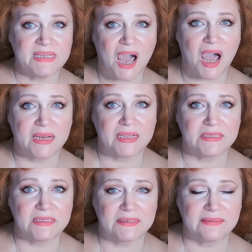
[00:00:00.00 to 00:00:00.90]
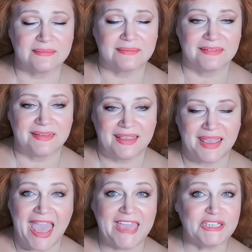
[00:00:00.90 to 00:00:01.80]
Evelyn Cottage
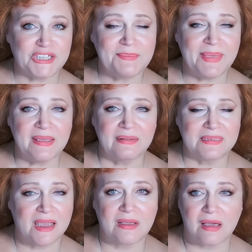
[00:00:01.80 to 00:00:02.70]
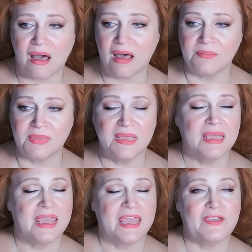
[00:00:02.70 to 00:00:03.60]
at
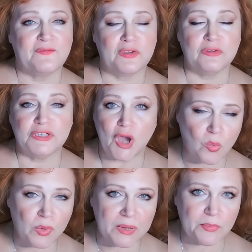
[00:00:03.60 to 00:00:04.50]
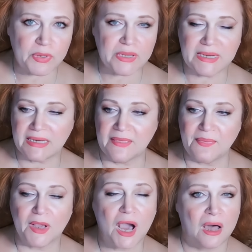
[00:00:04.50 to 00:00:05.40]
gmail.com. If you don't want to
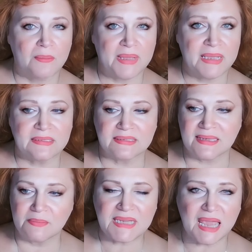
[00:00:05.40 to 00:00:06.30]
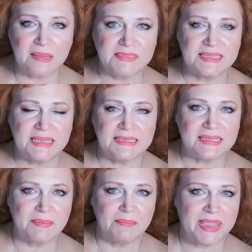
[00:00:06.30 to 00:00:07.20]
put it in the comments,
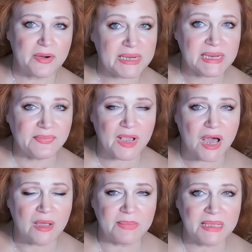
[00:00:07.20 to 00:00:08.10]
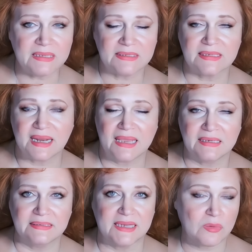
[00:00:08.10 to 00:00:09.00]
sometimes things get buried in the
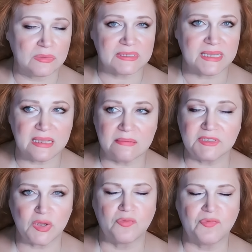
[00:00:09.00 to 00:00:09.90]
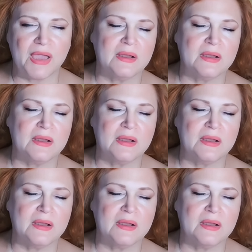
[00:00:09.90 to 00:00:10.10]
comments and I don't see them.